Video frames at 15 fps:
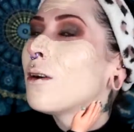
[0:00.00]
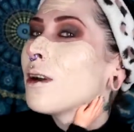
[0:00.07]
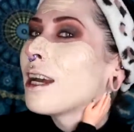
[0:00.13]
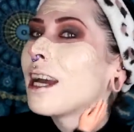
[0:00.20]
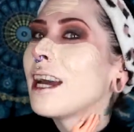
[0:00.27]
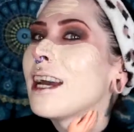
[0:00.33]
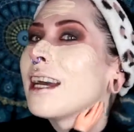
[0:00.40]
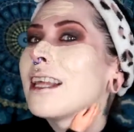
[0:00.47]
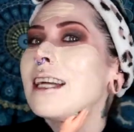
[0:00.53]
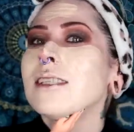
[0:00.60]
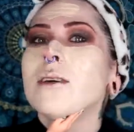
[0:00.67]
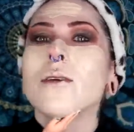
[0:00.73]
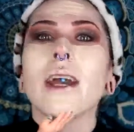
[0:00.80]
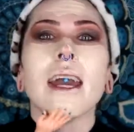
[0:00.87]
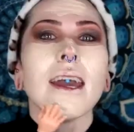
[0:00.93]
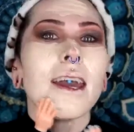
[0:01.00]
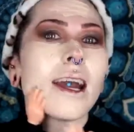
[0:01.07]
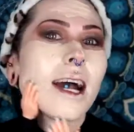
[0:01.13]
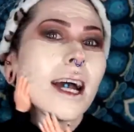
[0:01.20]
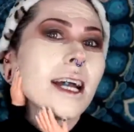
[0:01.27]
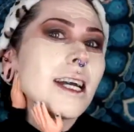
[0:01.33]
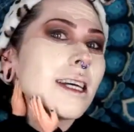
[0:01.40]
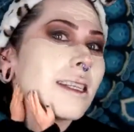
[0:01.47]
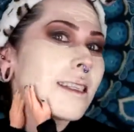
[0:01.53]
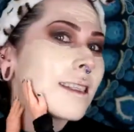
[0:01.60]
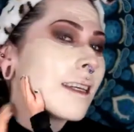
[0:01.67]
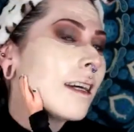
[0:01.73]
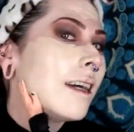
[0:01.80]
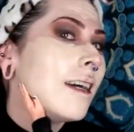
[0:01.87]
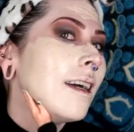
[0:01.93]
Okay, that's okay
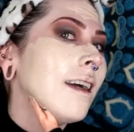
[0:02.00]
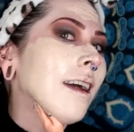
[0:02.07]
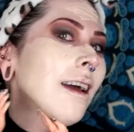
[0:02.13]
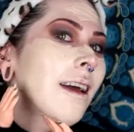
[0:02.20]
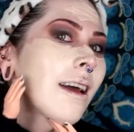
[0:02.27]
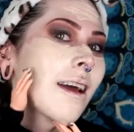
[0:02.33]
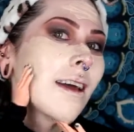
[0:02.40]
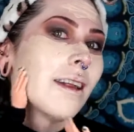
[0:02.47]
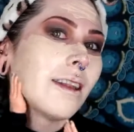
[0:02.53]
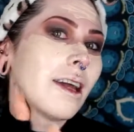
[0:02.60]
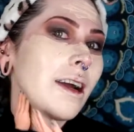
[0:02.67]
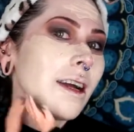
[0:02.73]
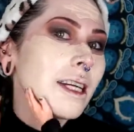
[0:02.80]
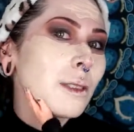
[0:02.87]
guys. There